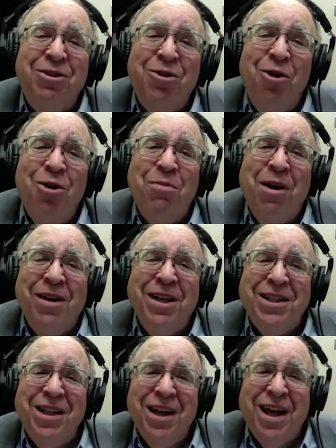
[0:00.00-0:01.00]
Dogberry
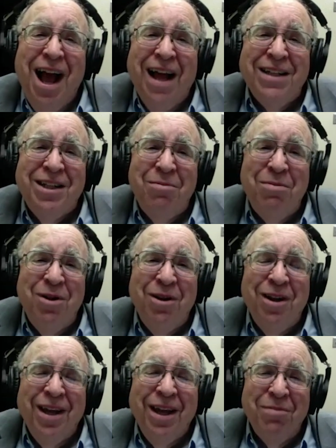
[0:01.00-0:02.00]
is the
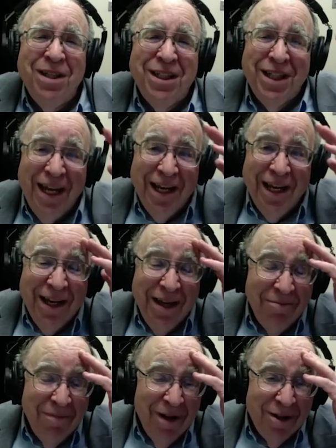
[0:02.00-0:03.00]
constable in Messina
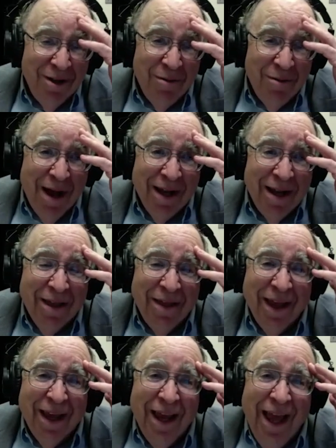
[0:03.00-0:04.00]
in Much Ado About
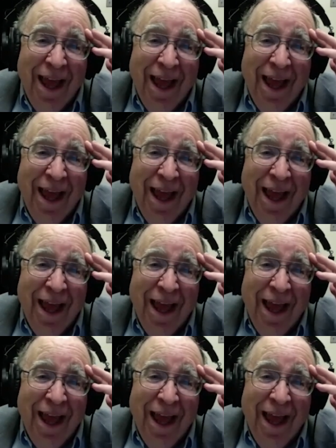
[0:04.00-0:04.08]
Nothing.